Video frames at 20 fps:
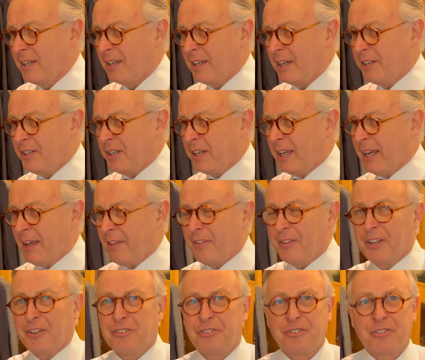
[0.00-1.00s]
and you get
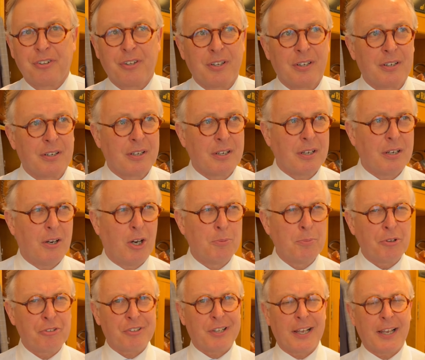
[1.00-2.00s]
this
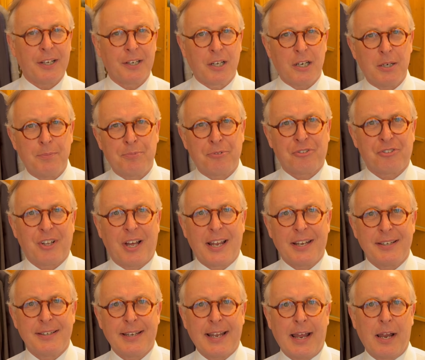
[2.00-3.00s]
almost like an
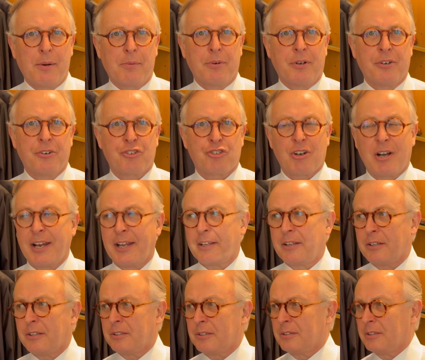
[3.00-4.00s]
upside down
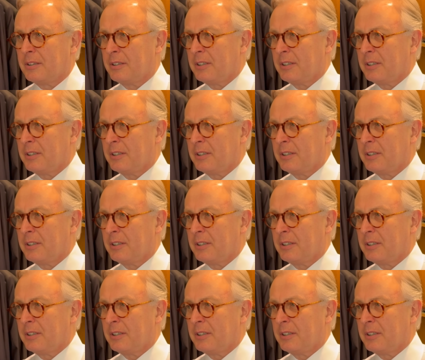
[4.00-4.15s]
triangle,